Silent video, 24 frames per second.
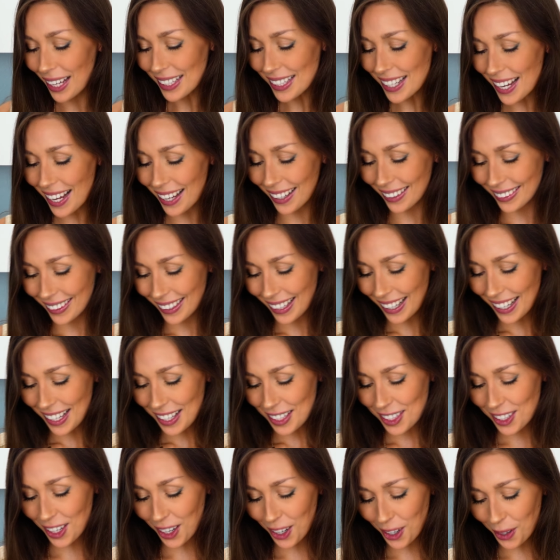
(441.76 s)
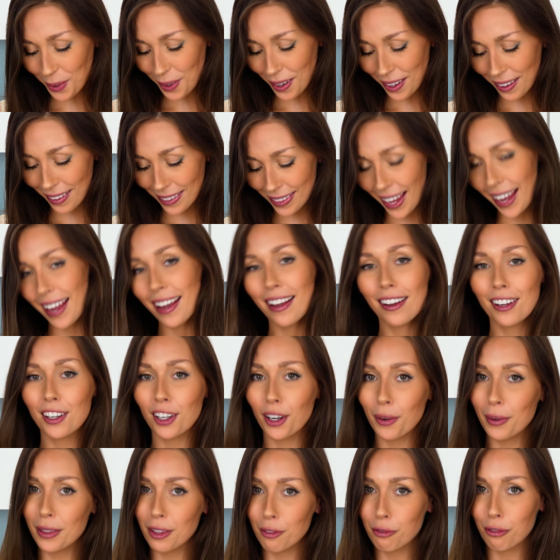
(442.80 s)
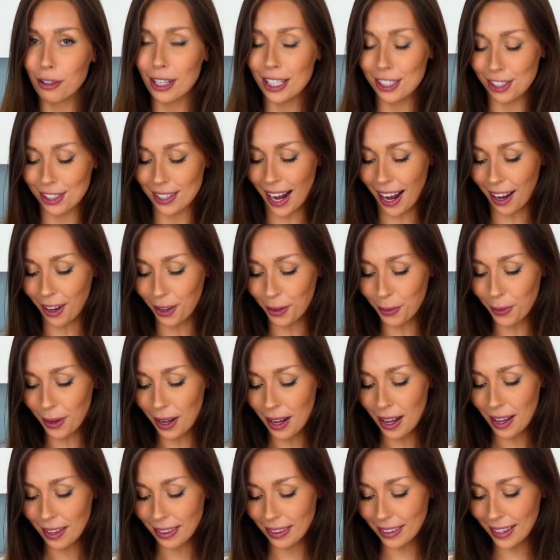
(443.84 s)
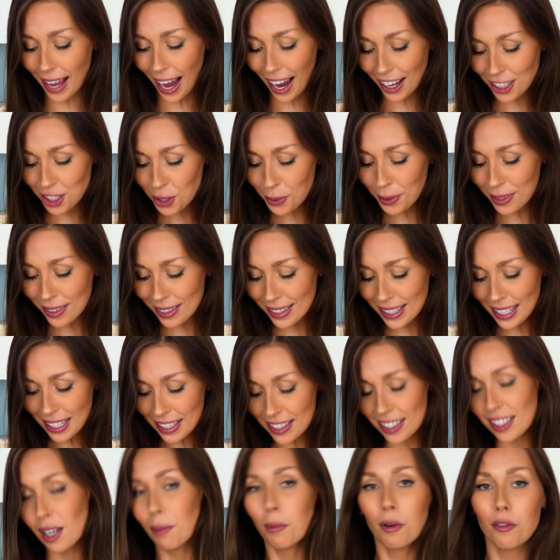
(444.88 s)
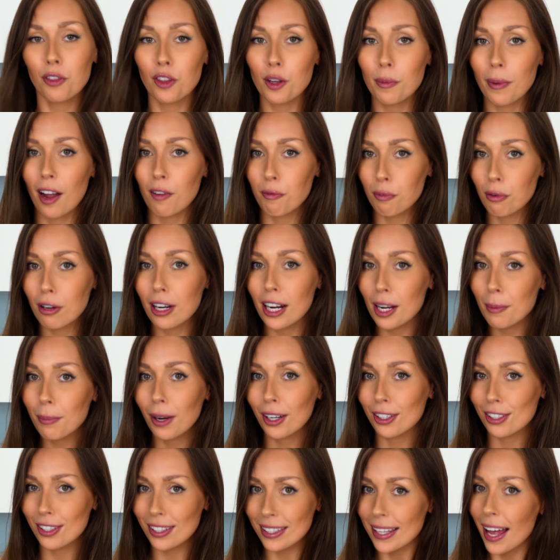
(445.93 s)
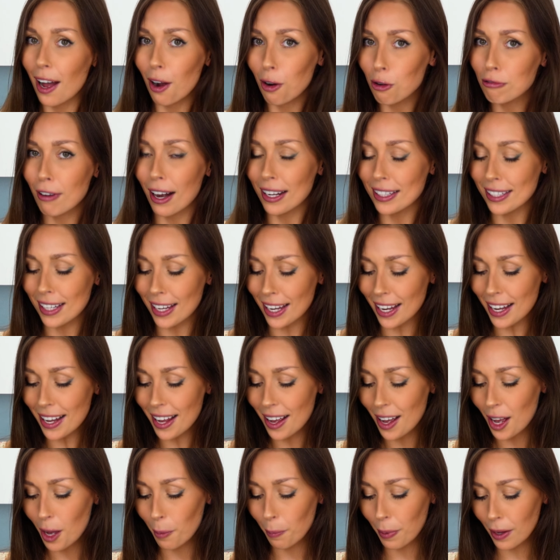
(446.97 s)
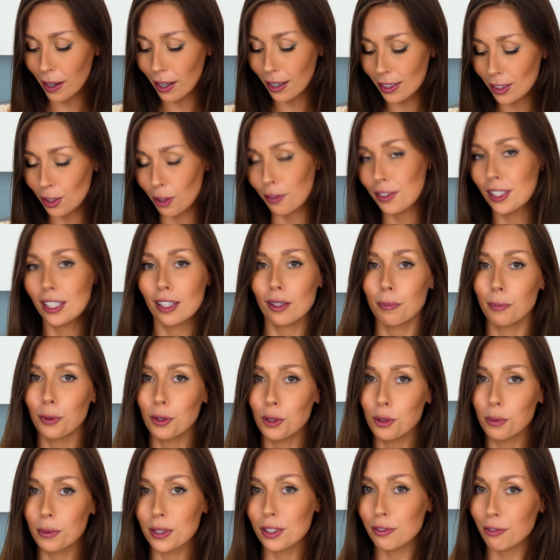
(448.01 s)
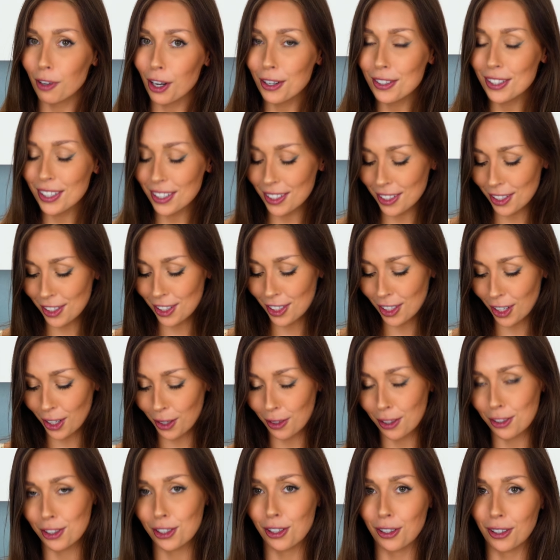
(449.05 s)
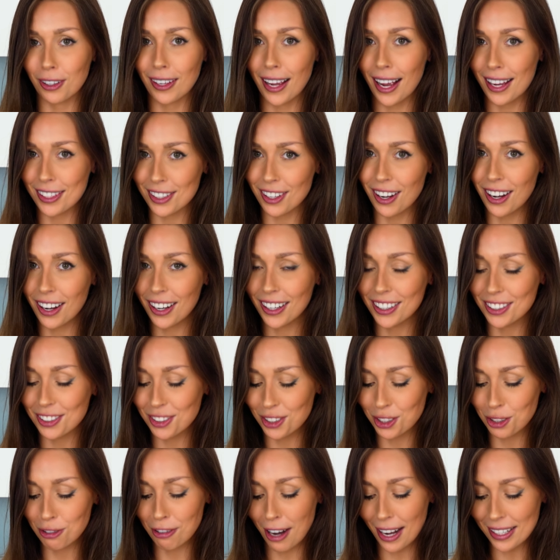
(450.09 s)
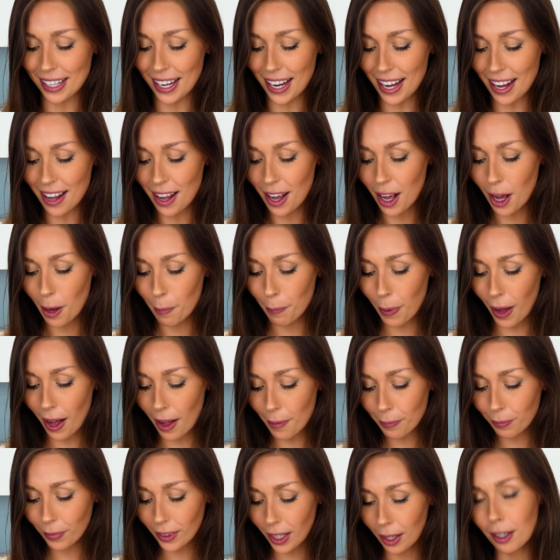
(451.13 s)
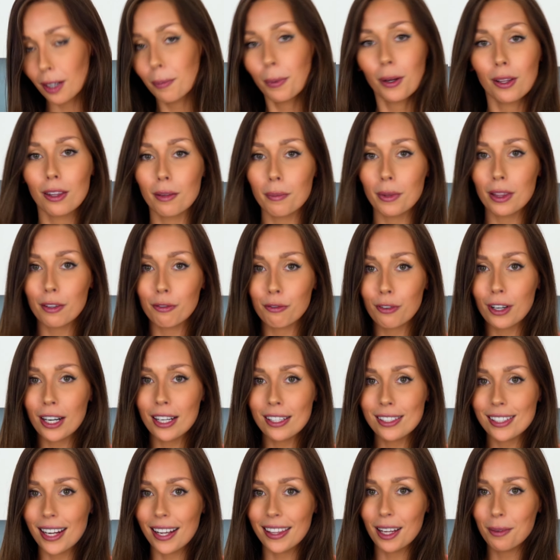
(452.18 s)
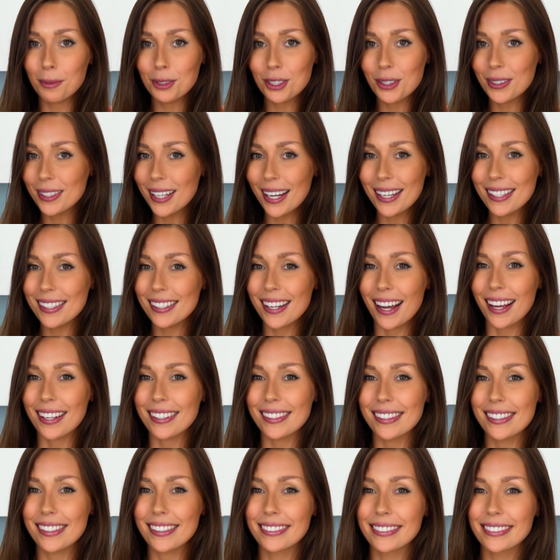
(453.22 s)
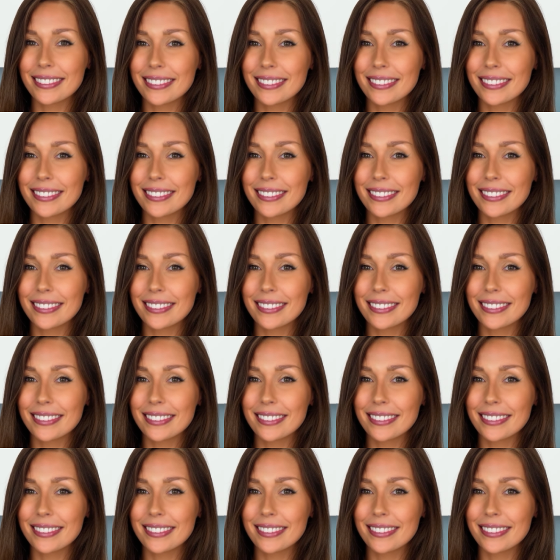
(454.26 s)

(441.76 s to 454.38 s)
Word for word: that's it. So they can go in the fridge now. As you can see, some of them have pretty much set already because obviously the ball was frozen, so the chocolate has hardened already. But I'm gonna put them in the fridge and then we'll do a taste test.